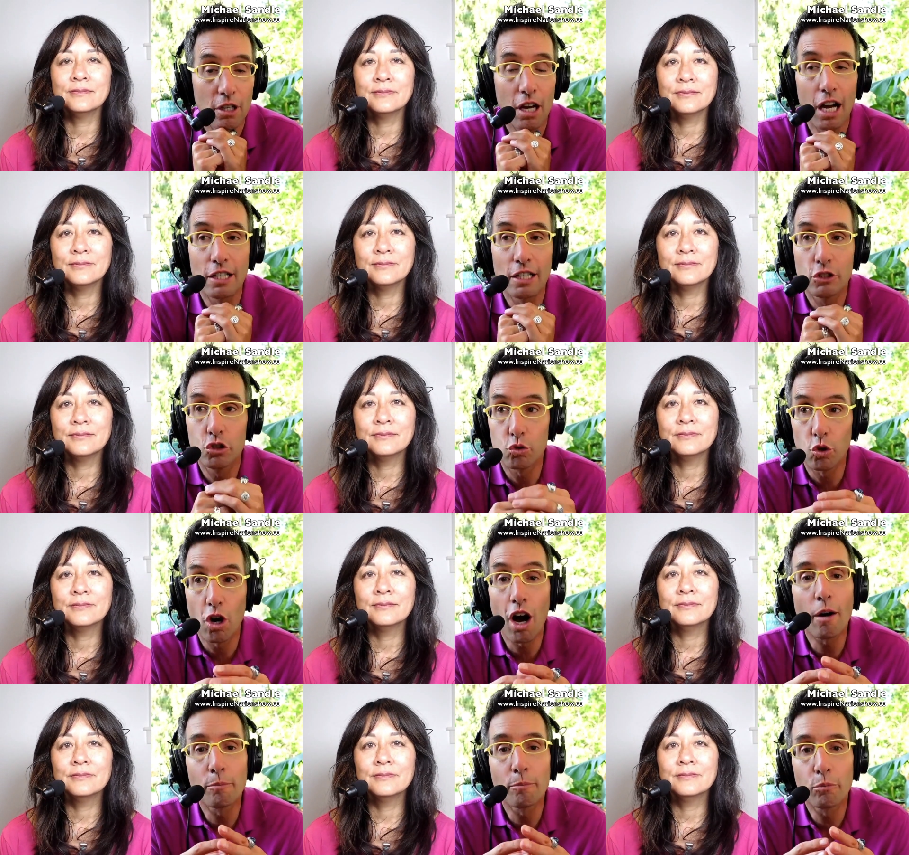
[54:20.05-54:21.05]
Speaker 1: and
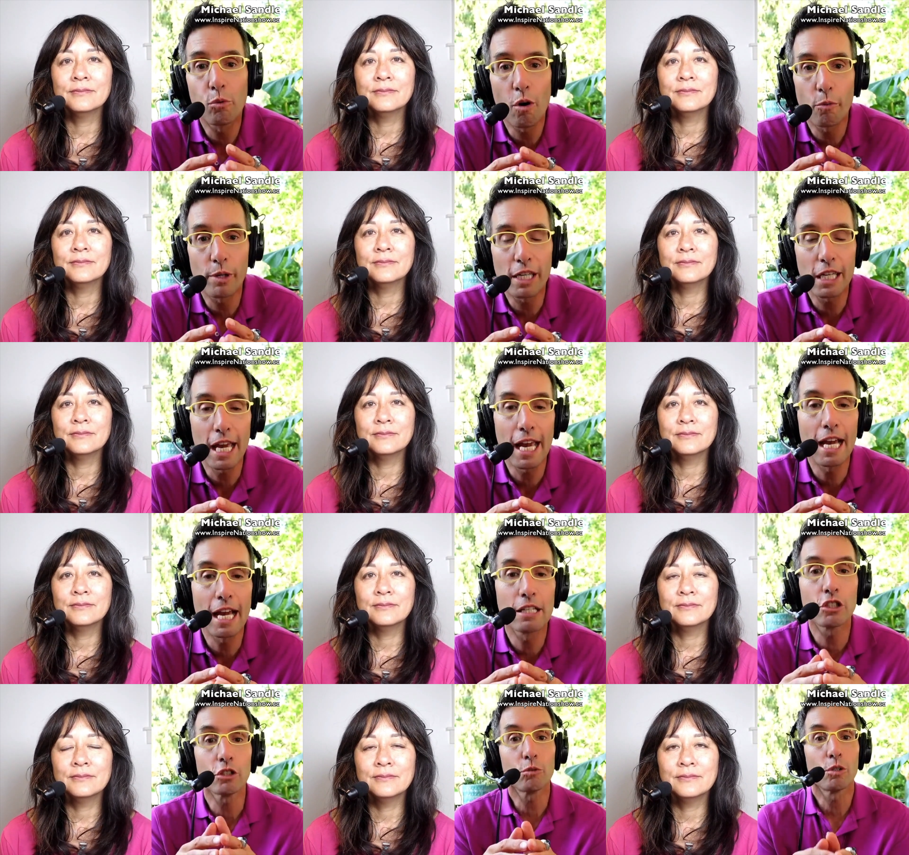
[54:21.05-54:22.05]
drop what we can
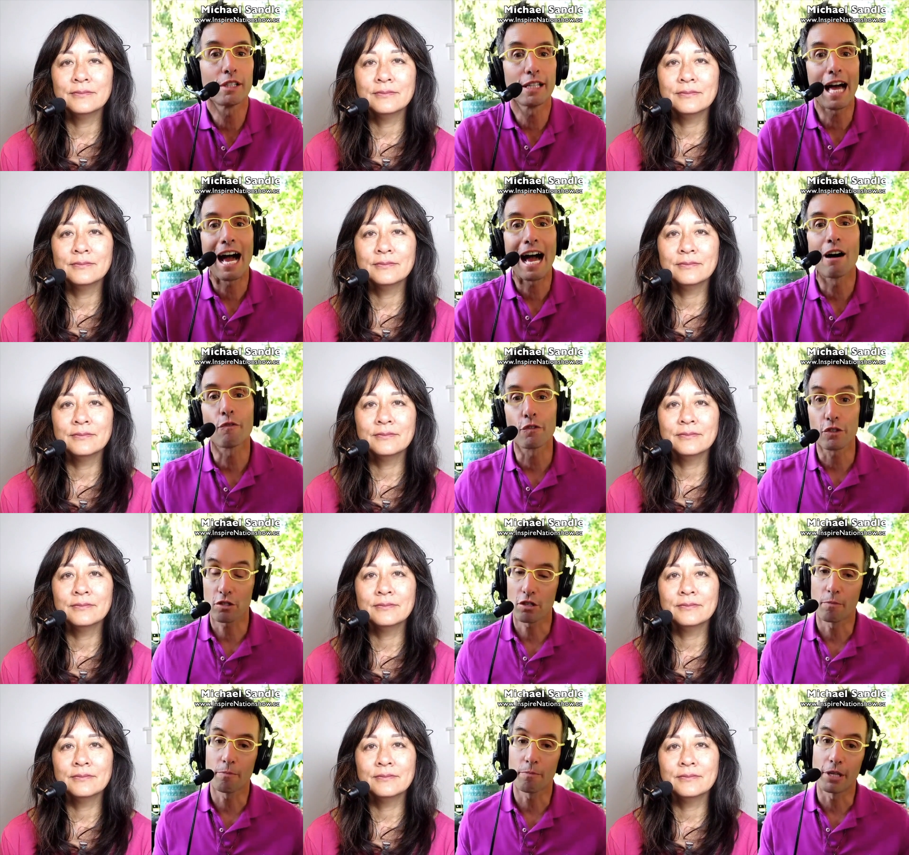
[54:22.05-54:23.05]
to allow for
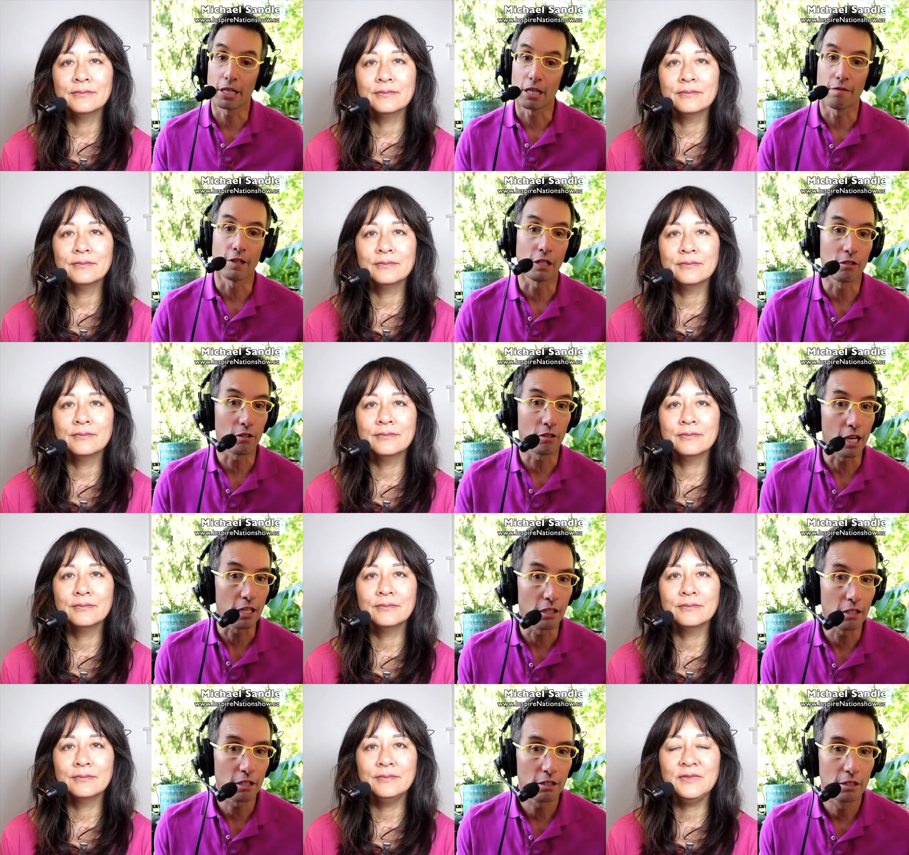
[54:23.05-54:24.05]
something even greater?
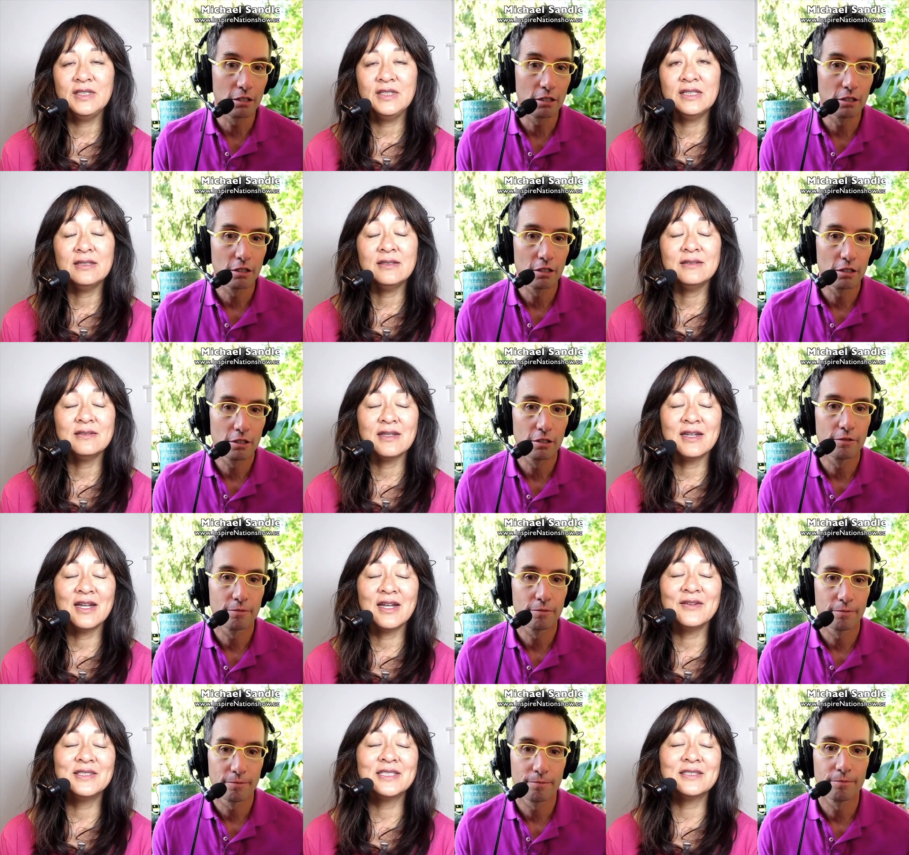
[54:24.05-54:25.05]
Speaker 2: Yeah. And I
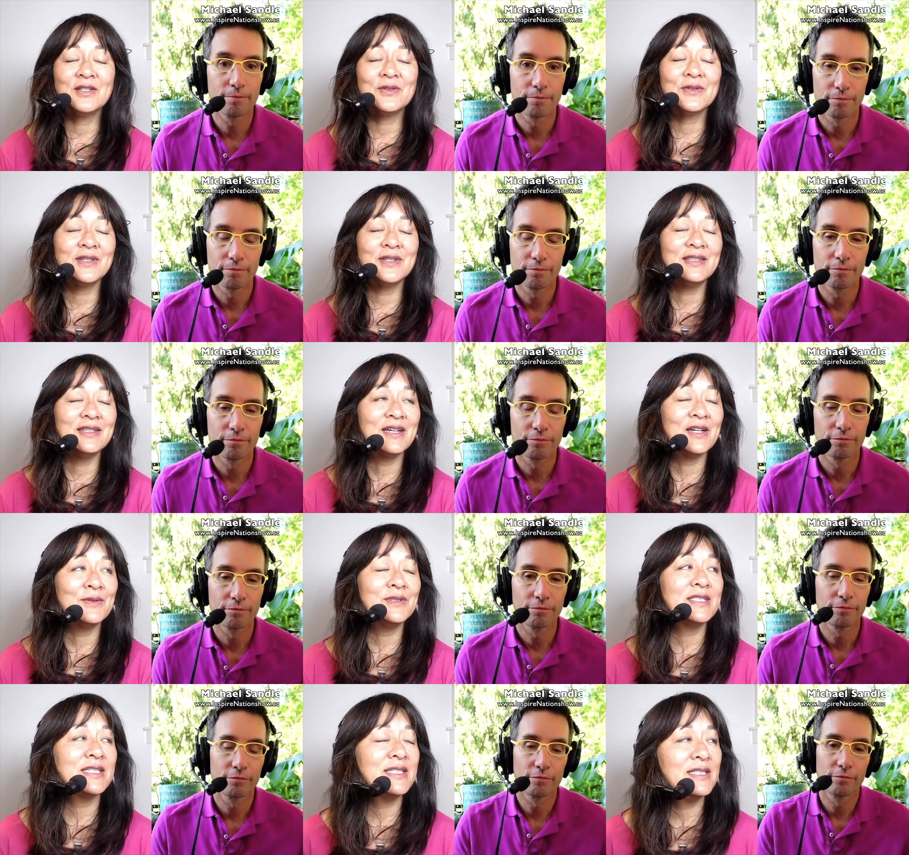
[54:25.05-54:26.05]
would say the only thing I
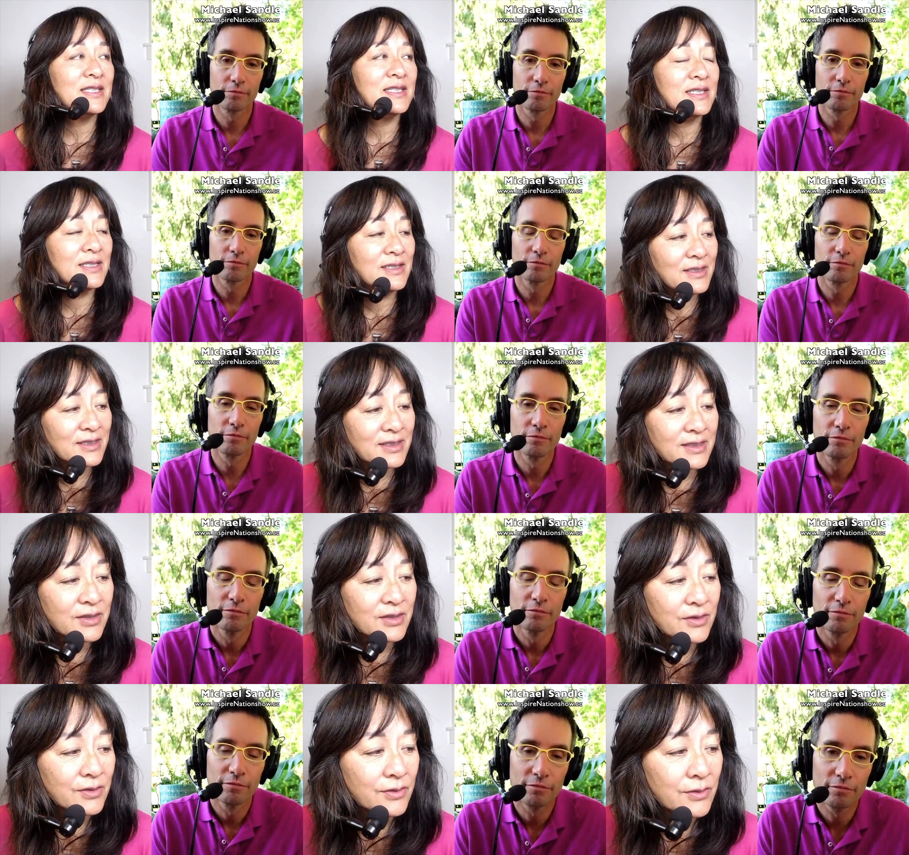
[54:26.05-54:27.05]
would say is
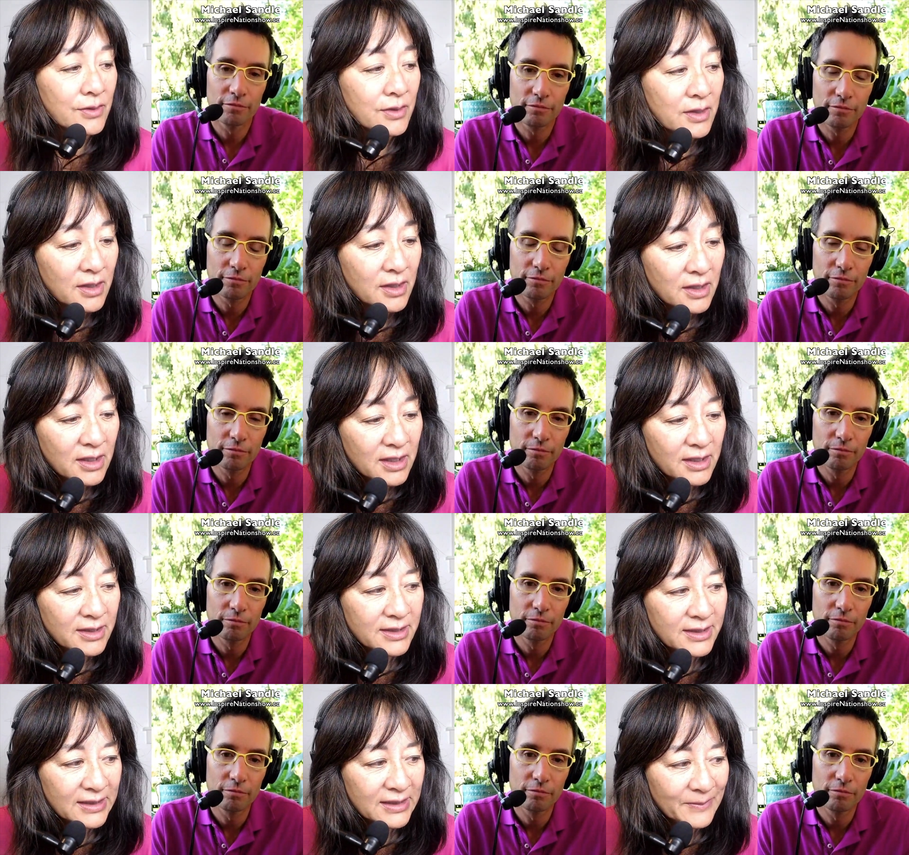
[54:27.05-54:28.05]
to
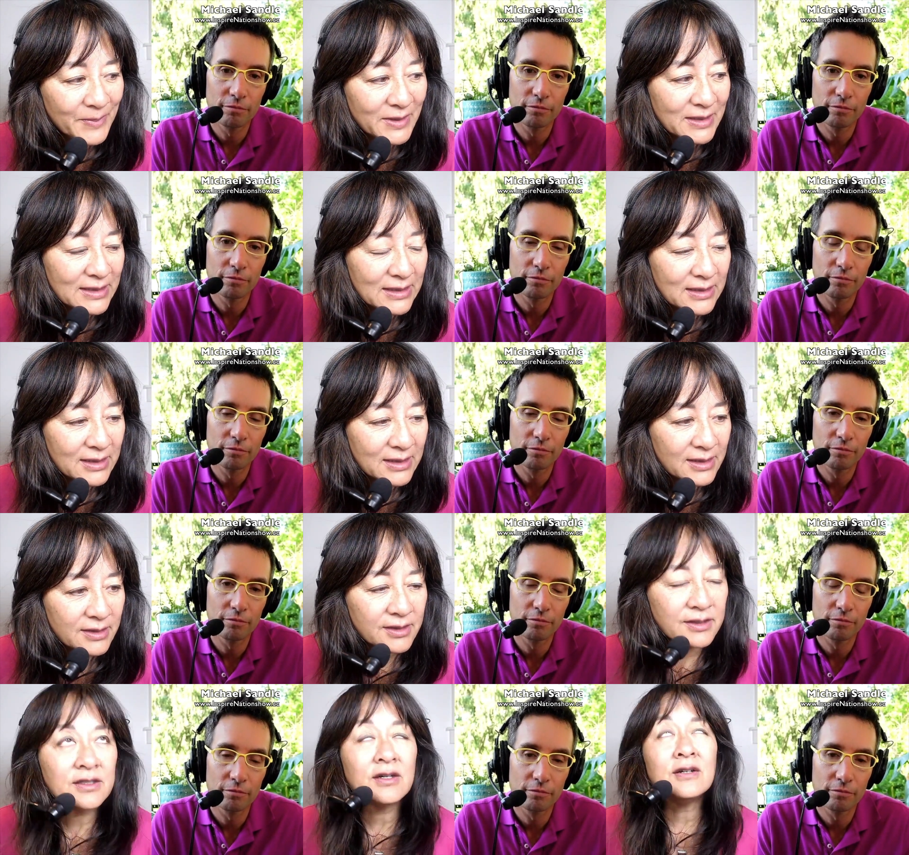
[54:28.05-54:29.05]
deep inside,
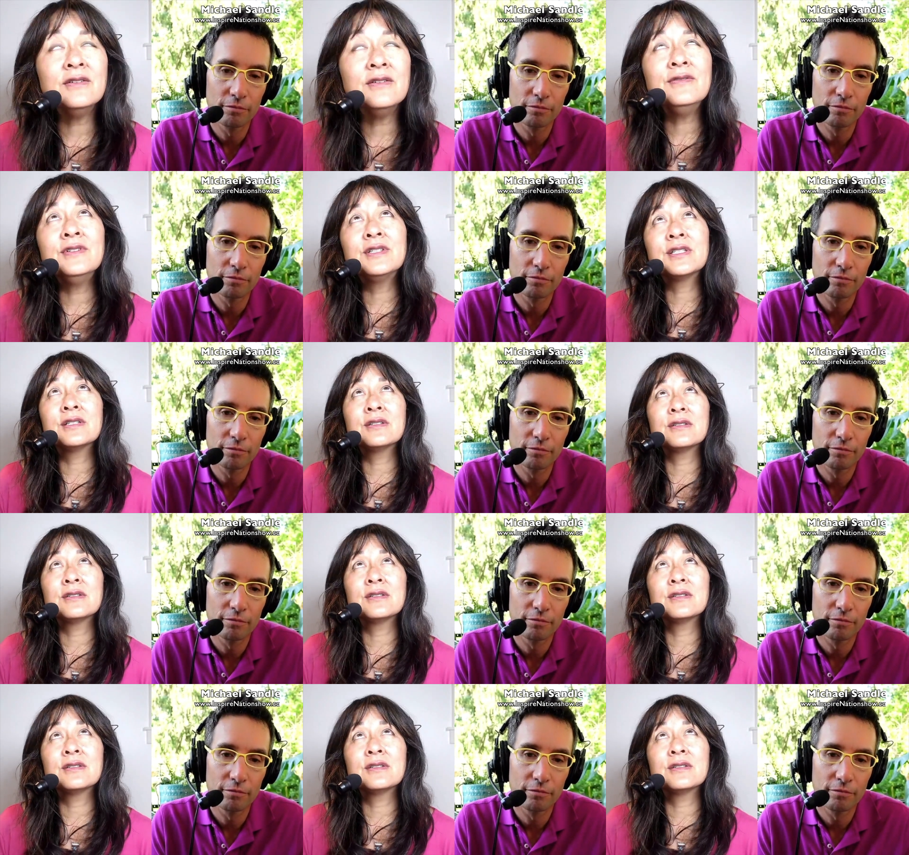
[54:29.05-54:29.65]
because all of this